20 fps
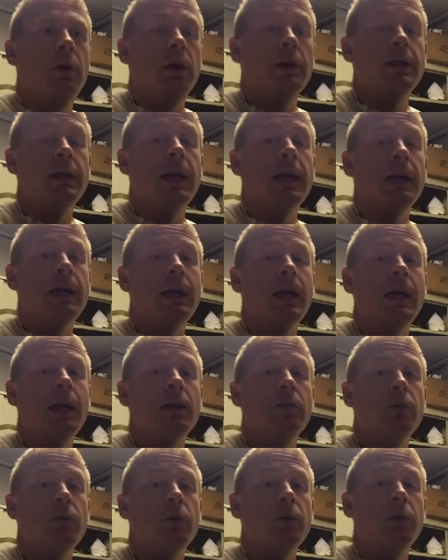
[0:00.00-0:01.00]
a
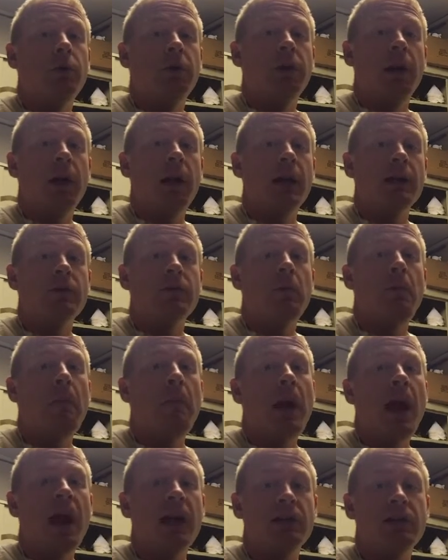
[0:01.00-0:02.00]
dedicated booth that has
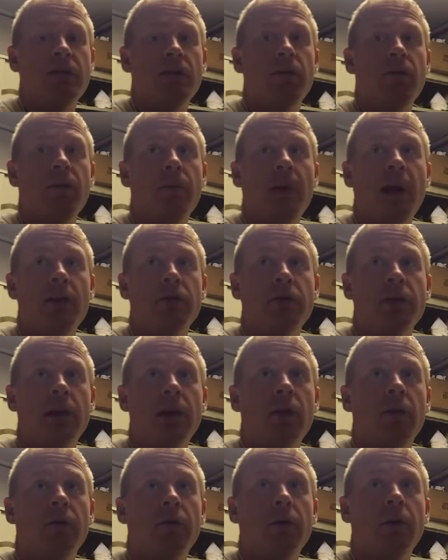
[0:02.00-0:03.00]
massive amounts of
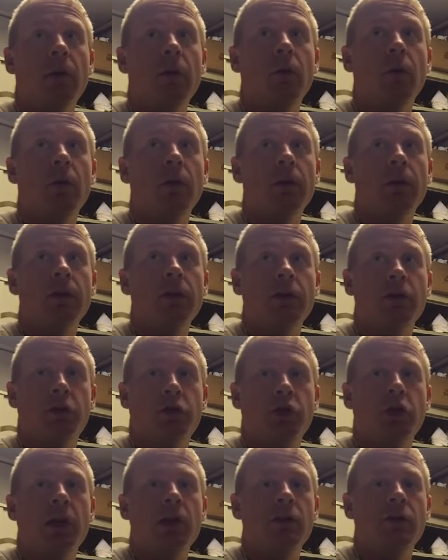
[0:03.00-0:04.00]
airflow where it
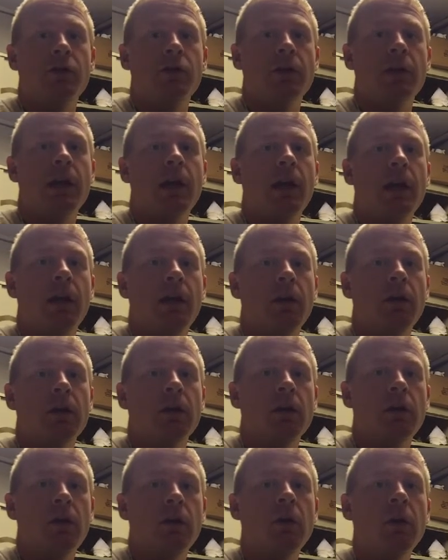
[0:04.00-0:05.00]
exchanges the air,
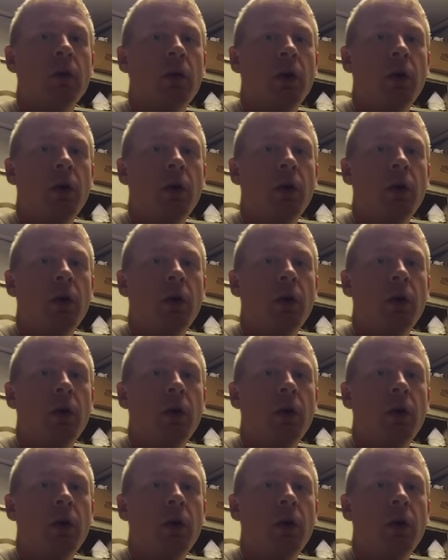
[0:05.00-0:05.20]
you know,